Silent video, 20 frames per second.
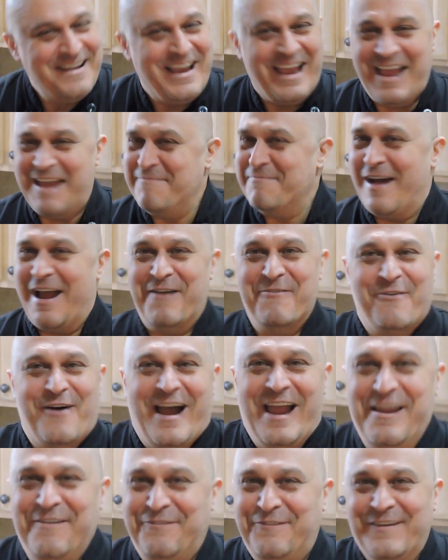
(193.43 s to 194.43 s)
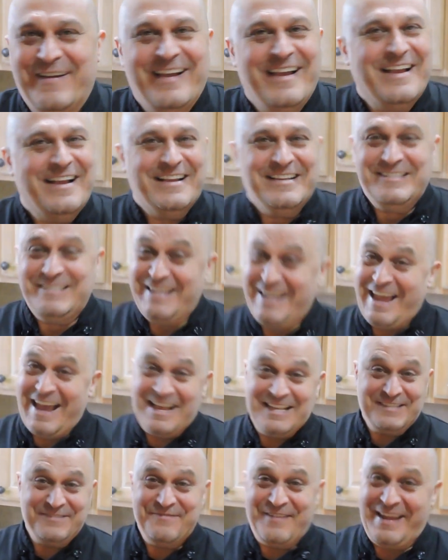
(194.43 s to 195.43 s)
and my wife, she
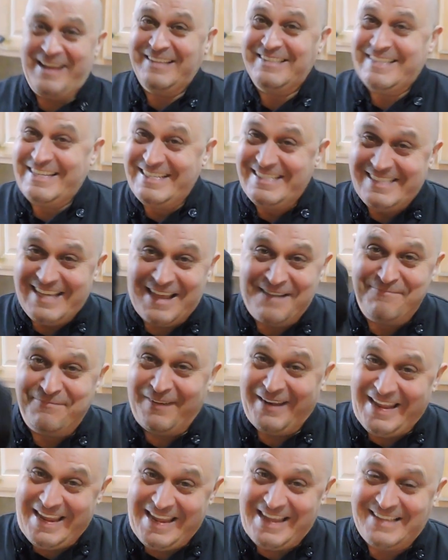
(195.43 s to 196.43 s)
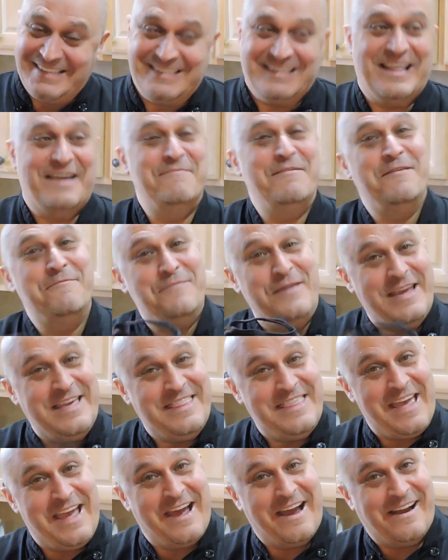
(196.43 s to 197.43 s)
asked me, she said, please let me be
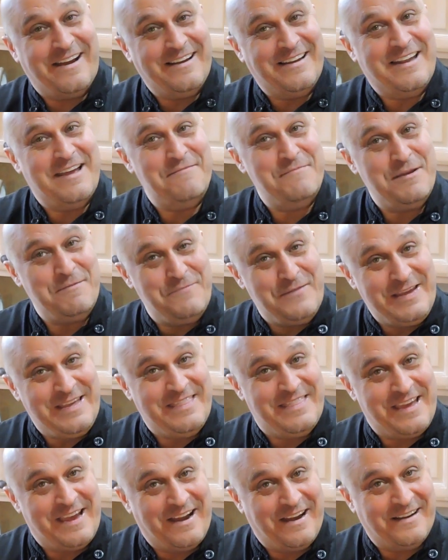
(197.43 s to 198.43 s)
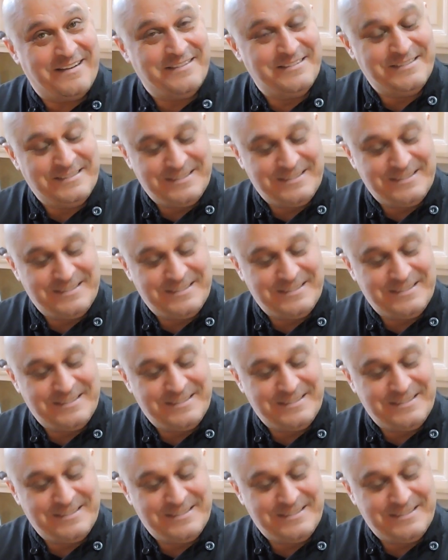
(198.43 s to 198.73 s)
there, let me be there.